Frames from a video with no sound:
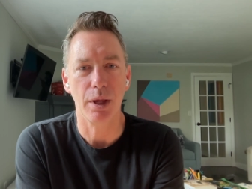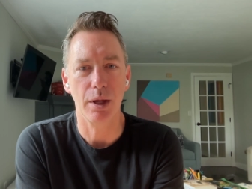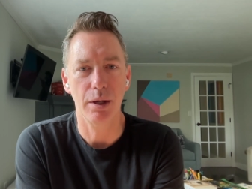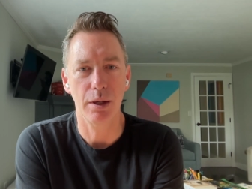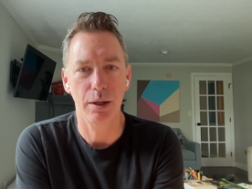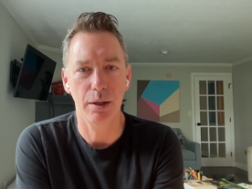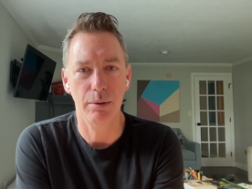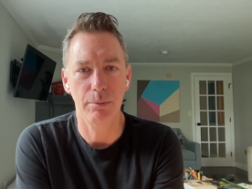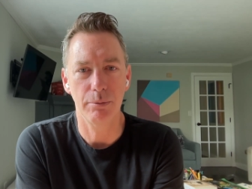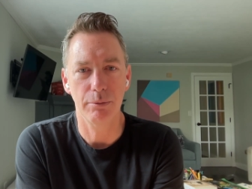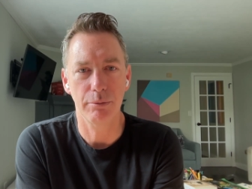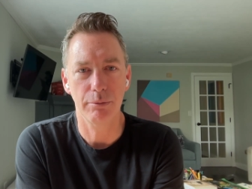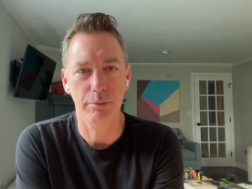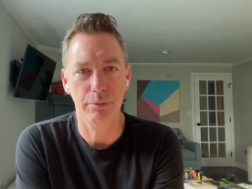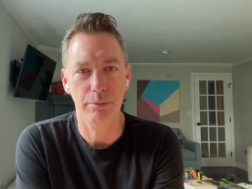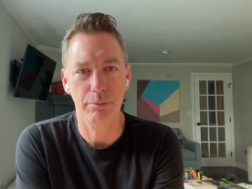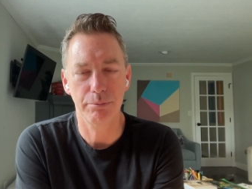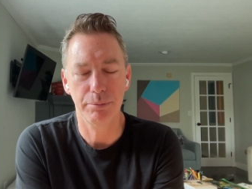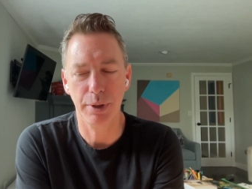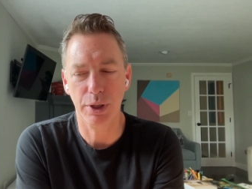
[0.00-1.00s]
um,
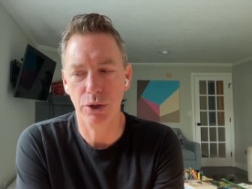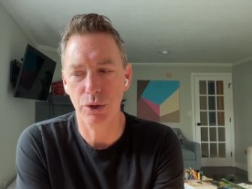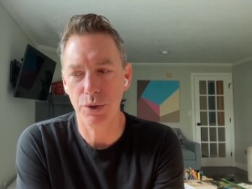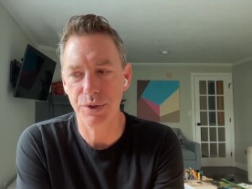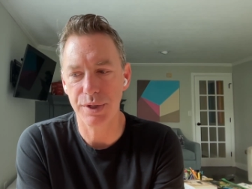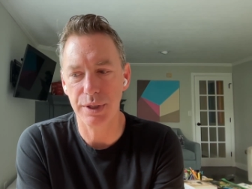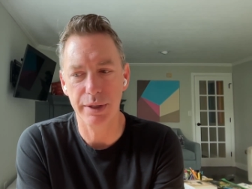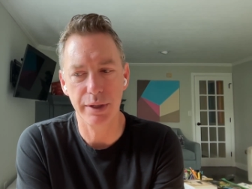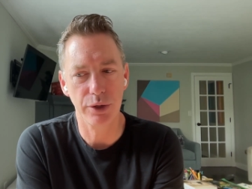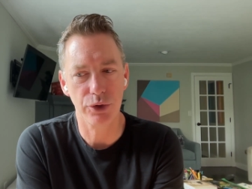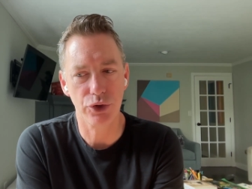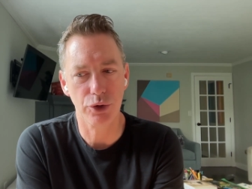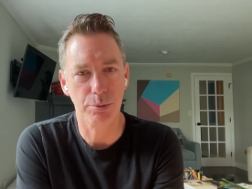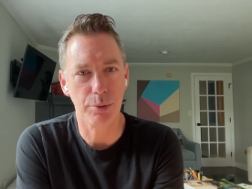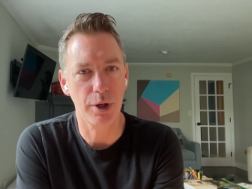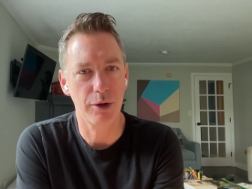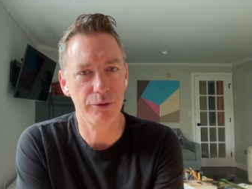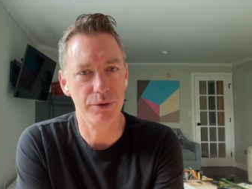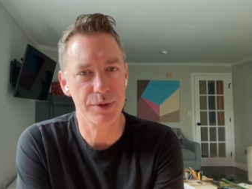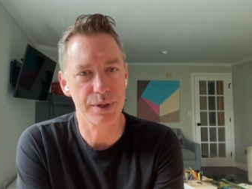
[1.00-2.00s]
because the leadership
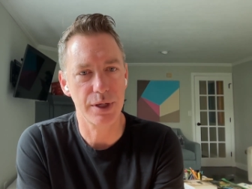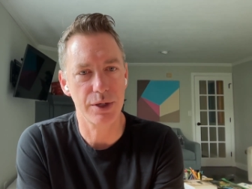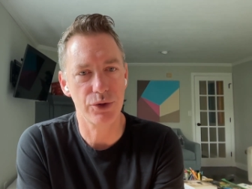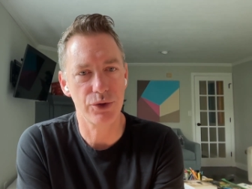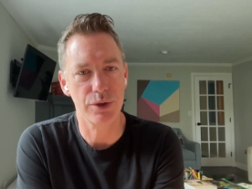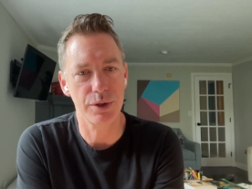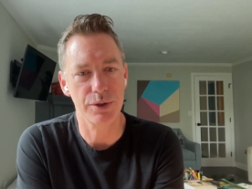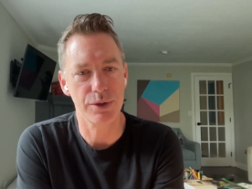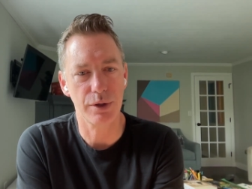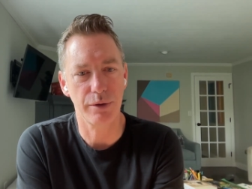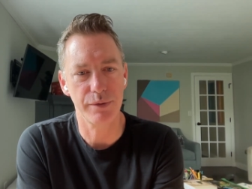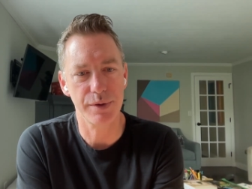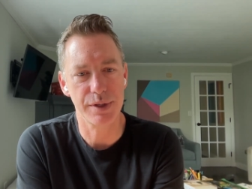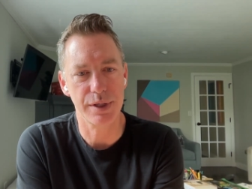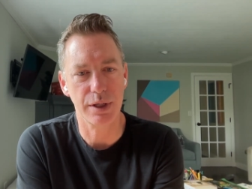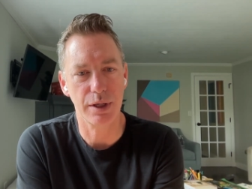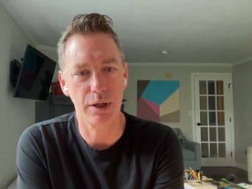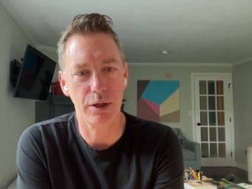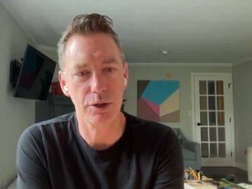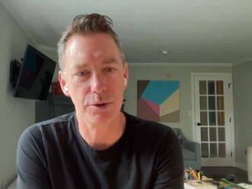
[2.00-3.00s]
conversation is
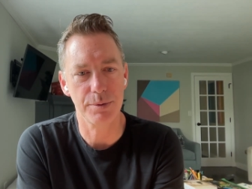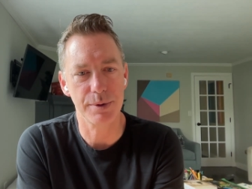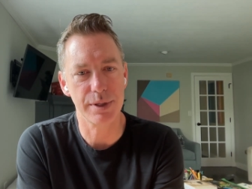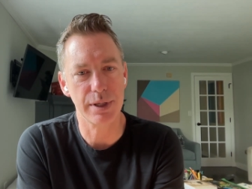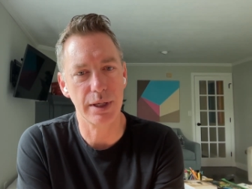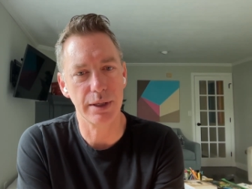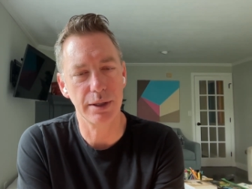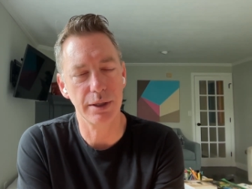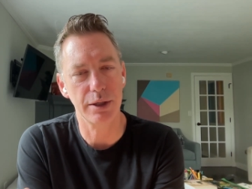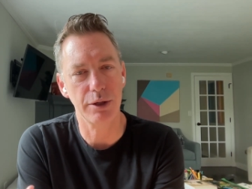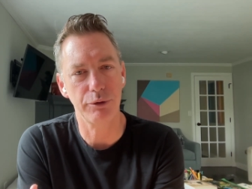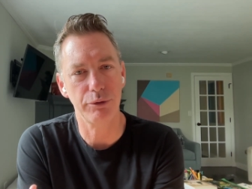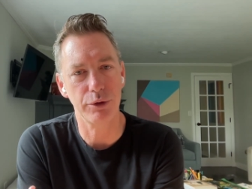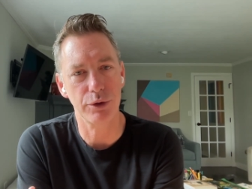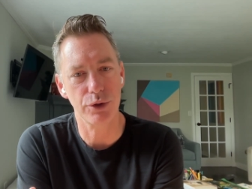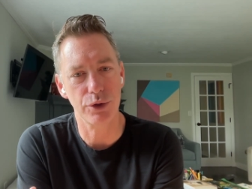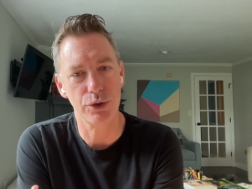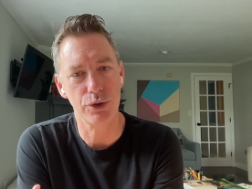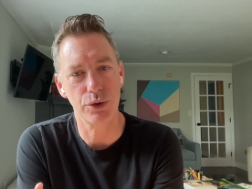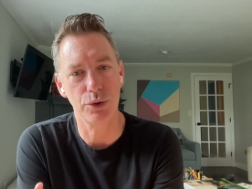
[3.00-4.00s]
obviously going to be slightly
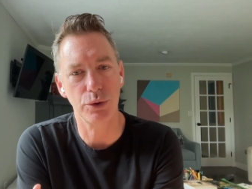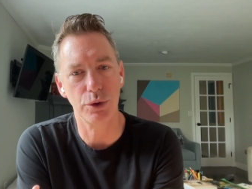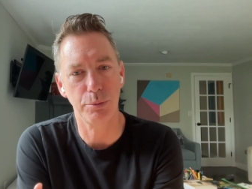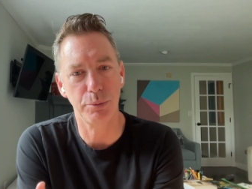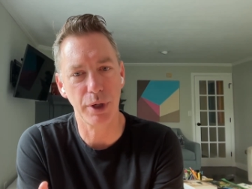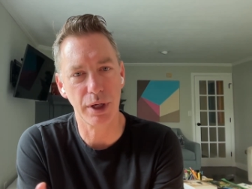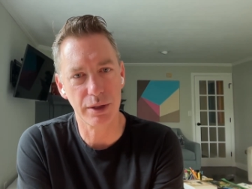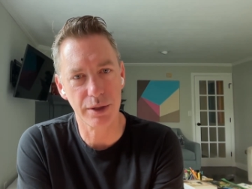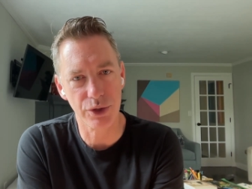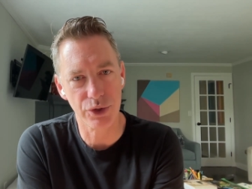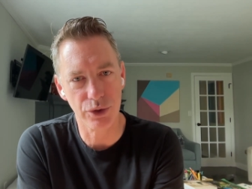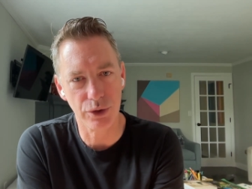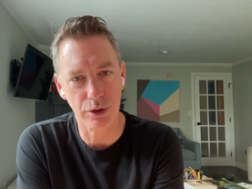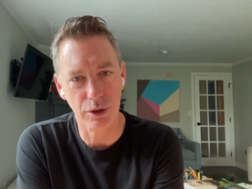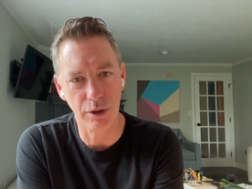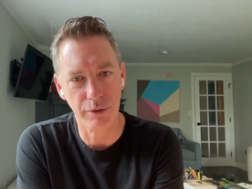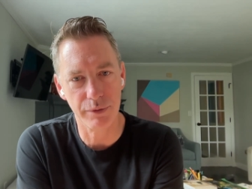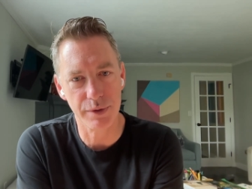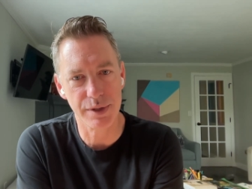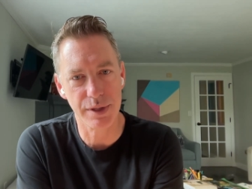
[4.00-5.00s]
different to the practitioner
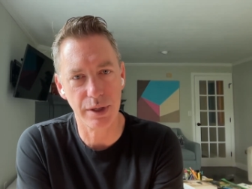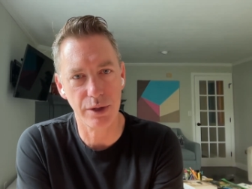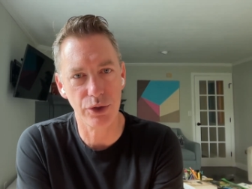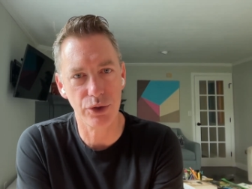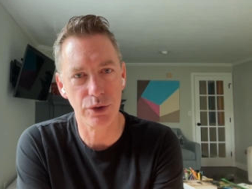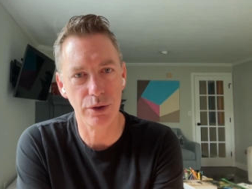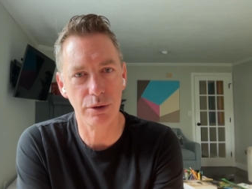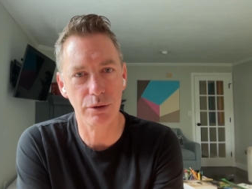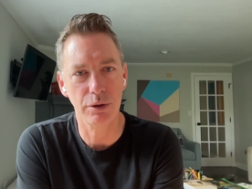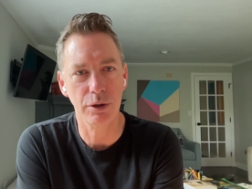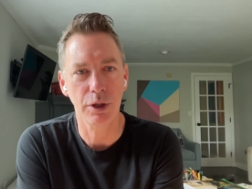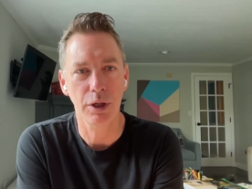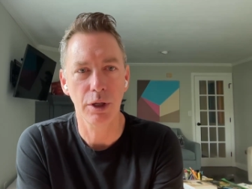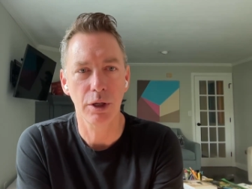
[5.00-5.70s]
conversation.